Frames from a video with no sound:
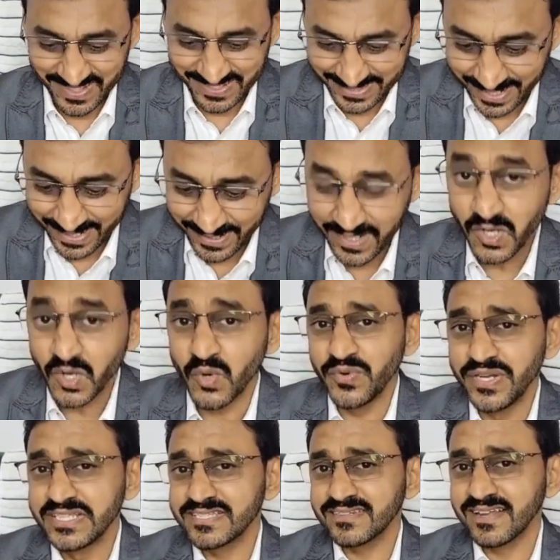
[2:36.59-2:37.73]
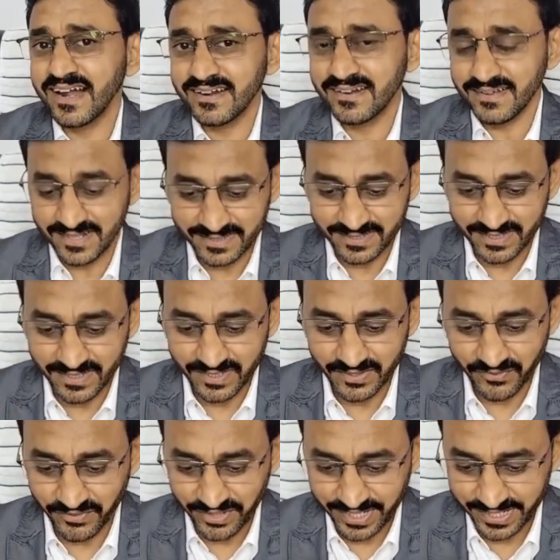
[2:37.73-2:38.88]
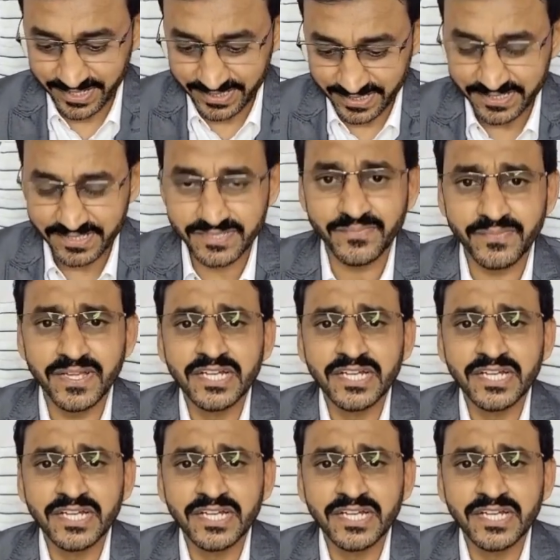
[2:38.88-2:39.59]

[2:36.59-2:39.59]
Then we'll start the reading this